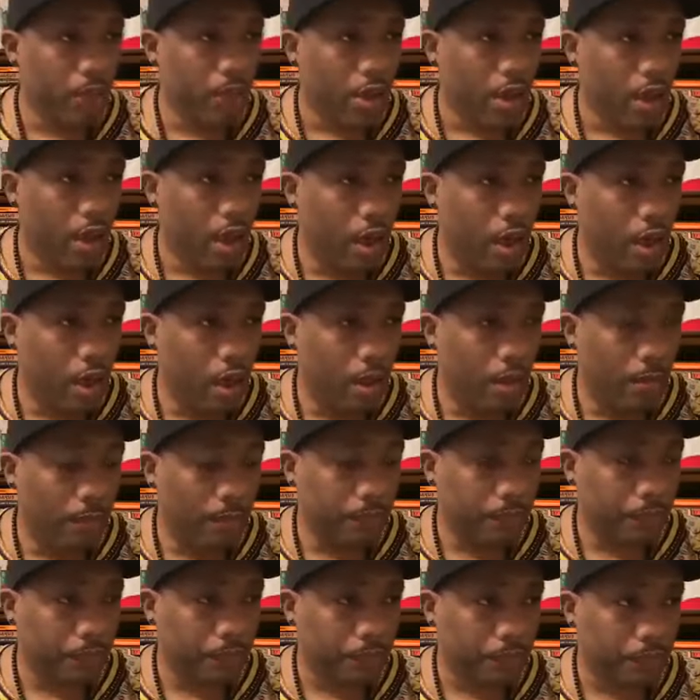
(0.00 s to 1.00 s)
Um,
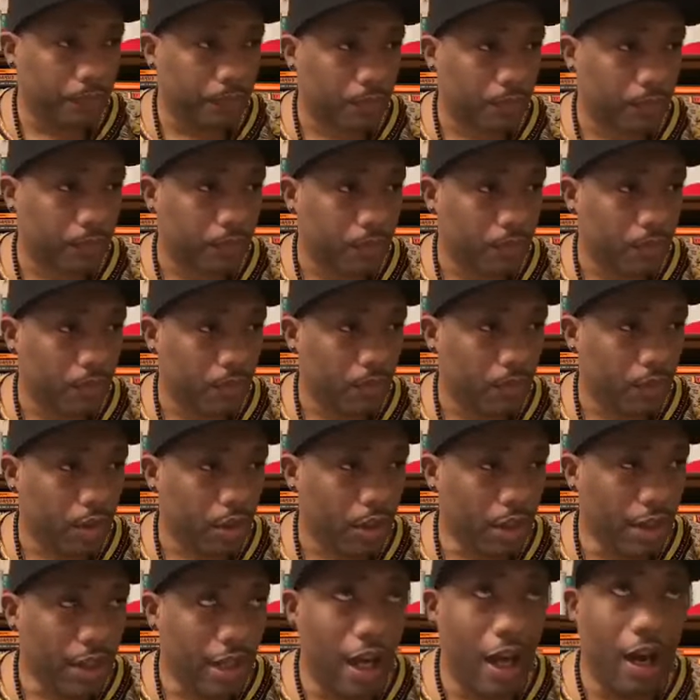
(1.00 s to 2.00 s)

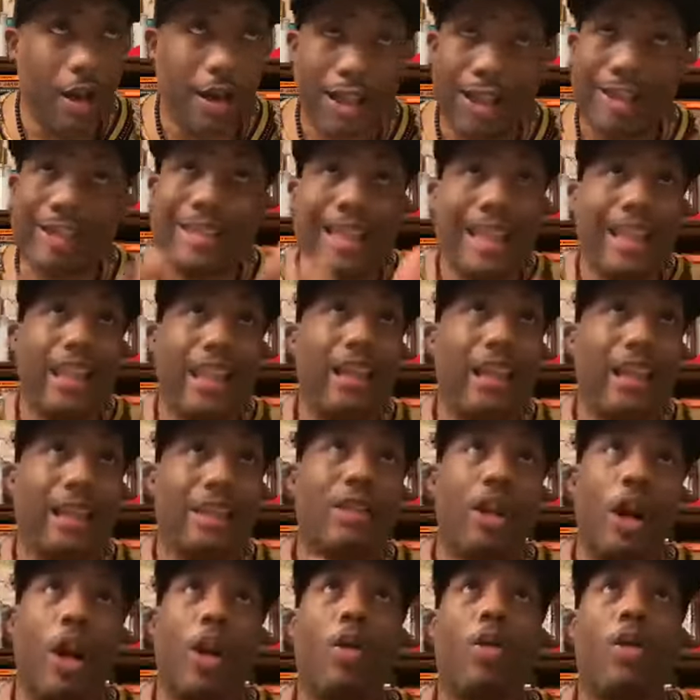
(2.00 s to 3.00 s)
uh, cause you
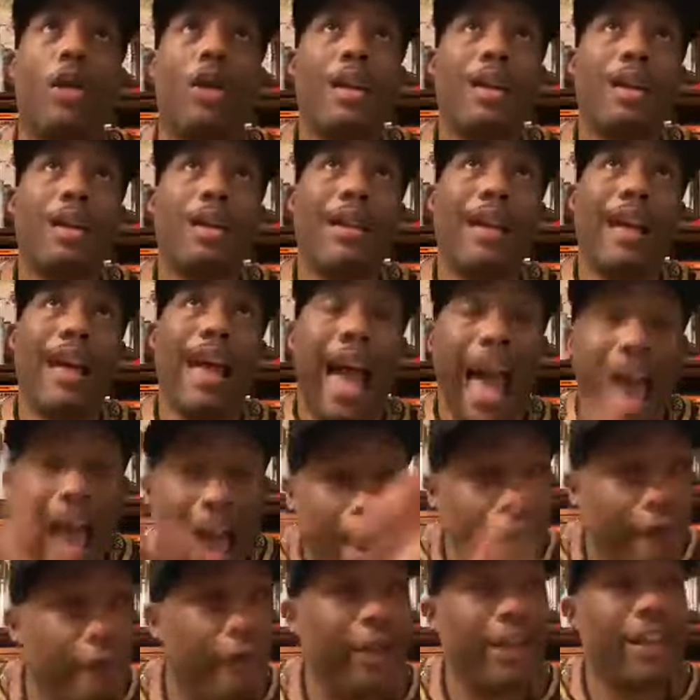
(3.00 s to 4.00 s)
know,
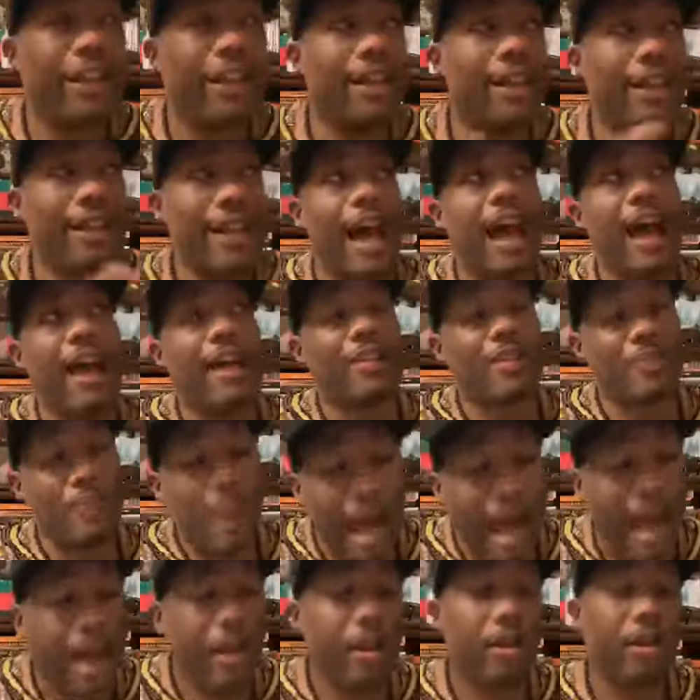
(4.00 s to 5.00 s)
African lives
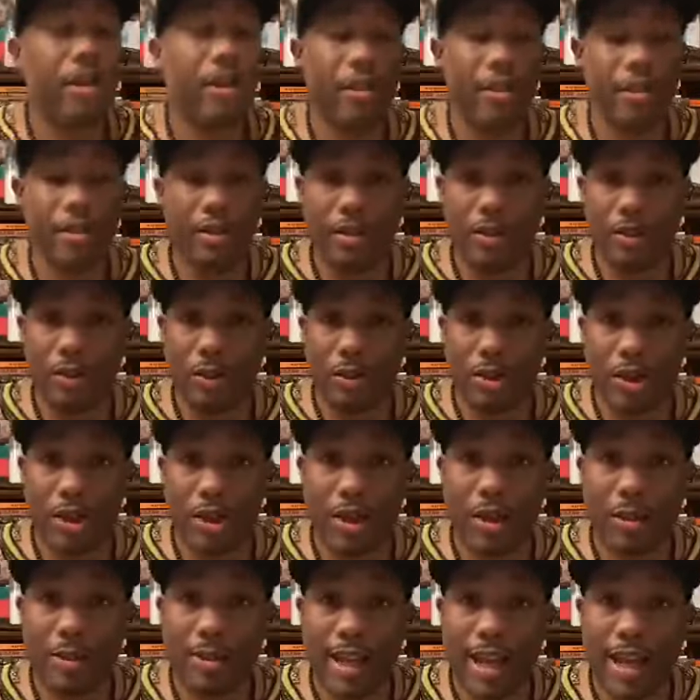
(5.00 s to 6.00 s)
matter. You see what I'm
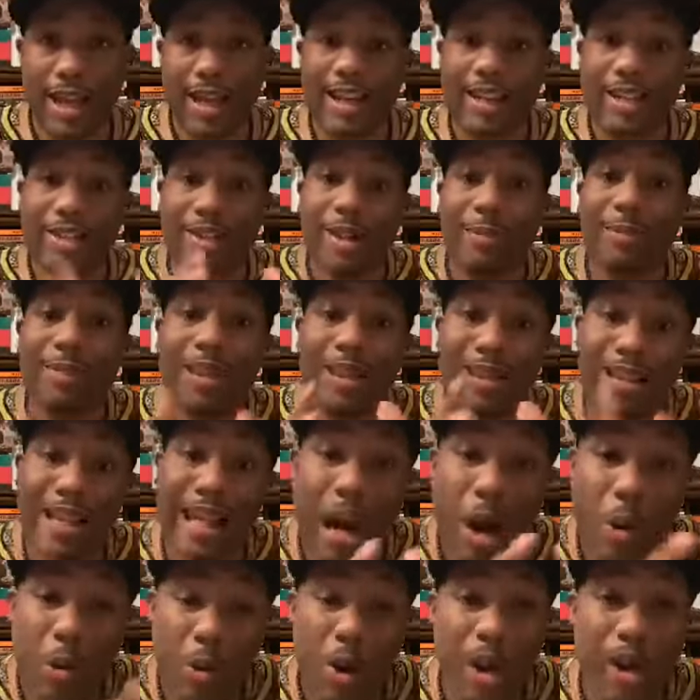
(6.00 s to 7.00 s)
saying? It's something that I
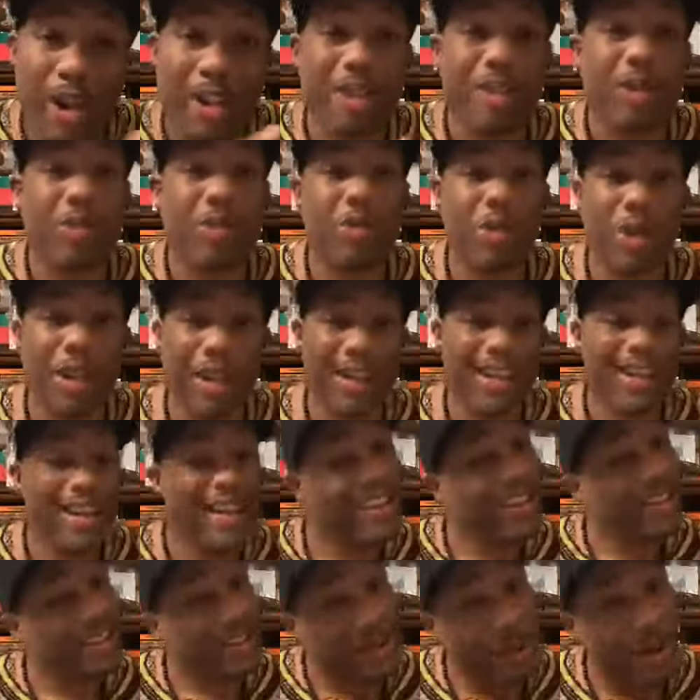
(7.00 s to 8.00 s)
wanted to really,
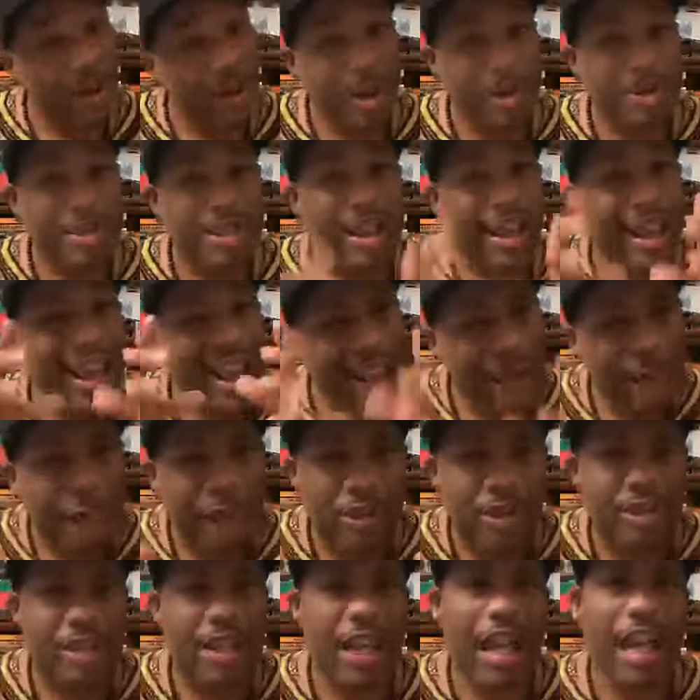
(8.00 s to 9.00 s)
you know what I'm saying,
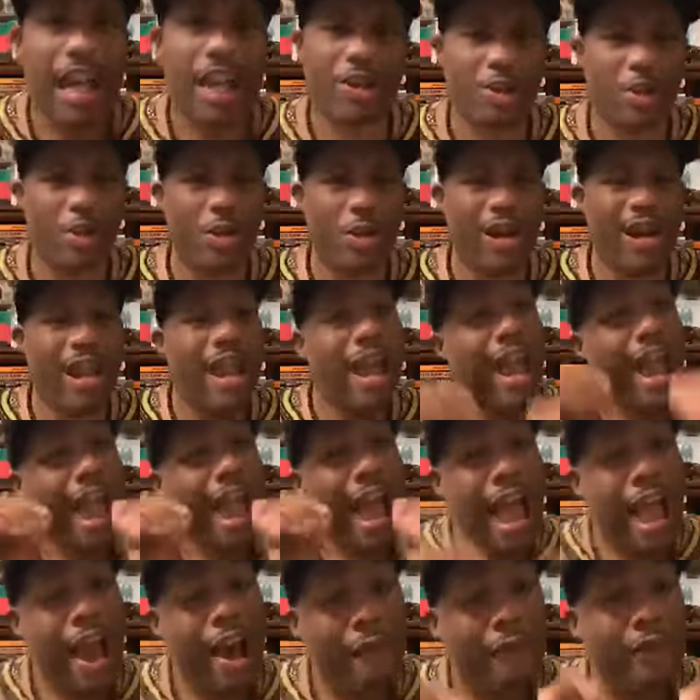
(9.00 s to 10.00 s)
emphasize on.
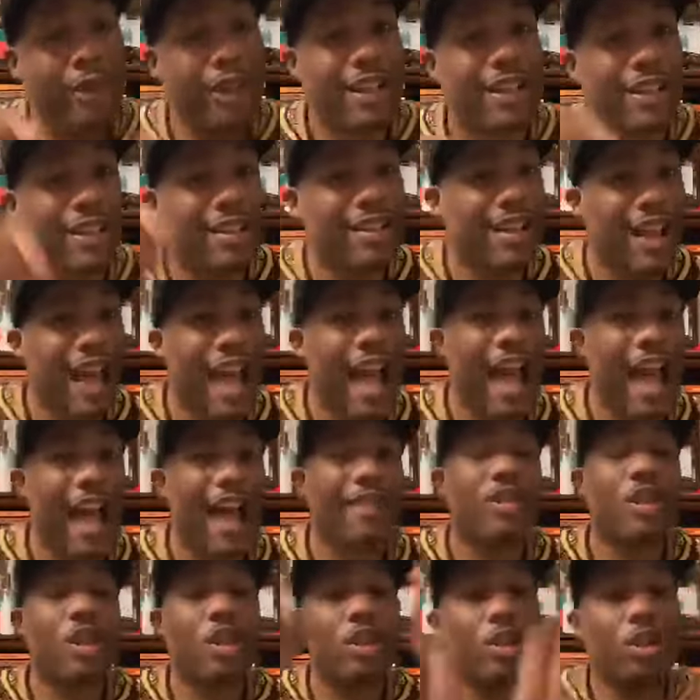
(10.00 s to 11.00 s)
African lives
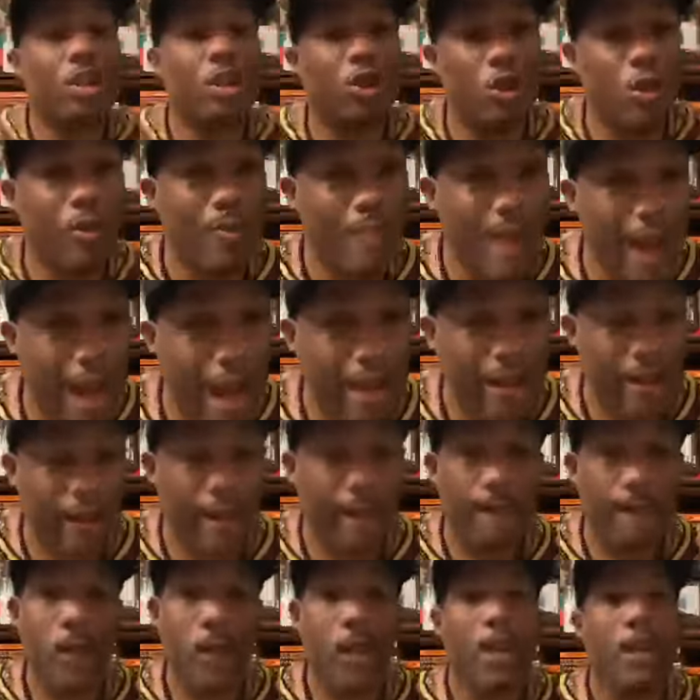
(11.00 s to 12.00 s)
do matter.
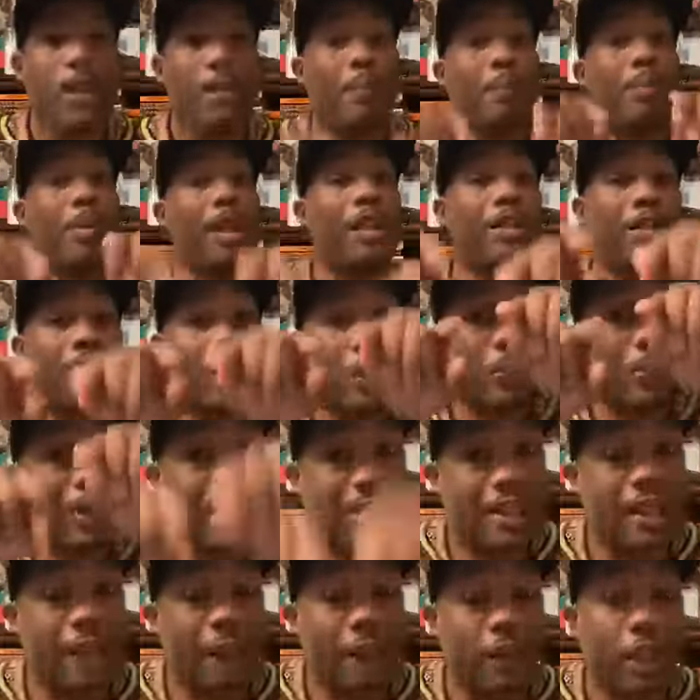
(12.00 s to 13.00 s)
But
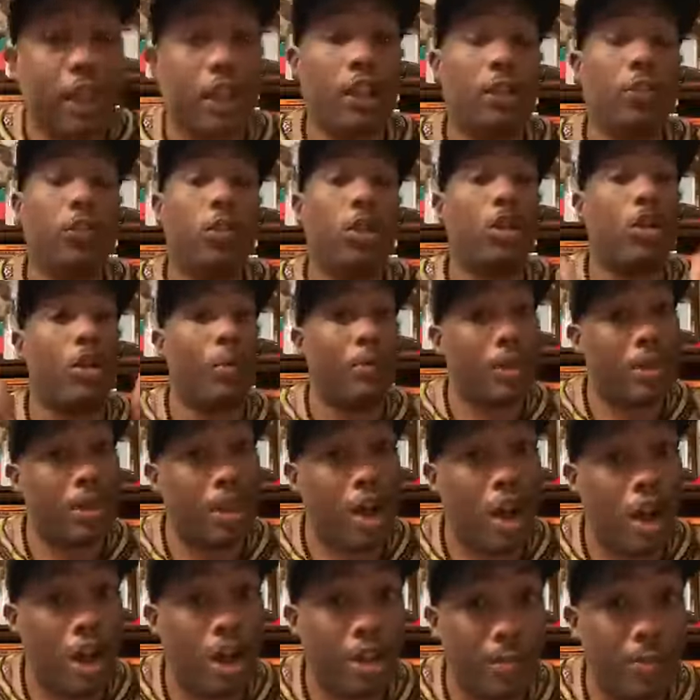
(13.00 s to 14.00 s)
specifically, we're going to be
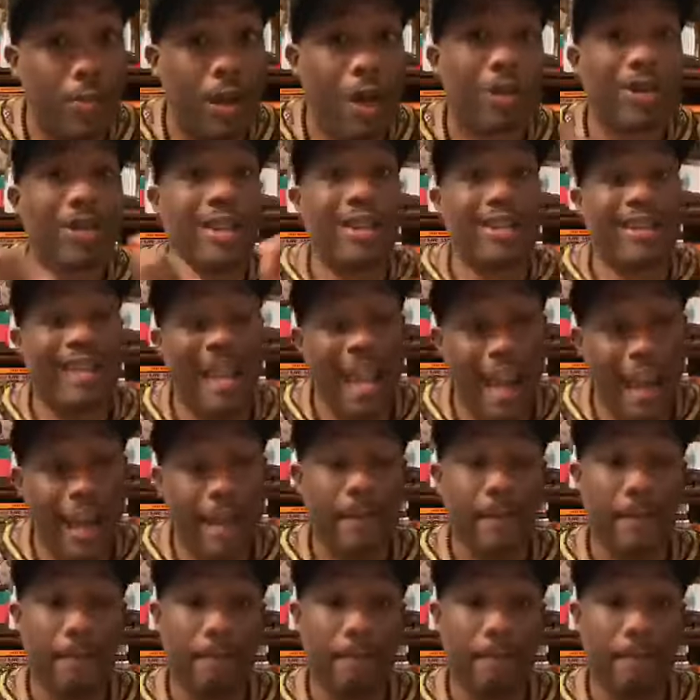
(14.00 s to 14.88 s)
talking about today.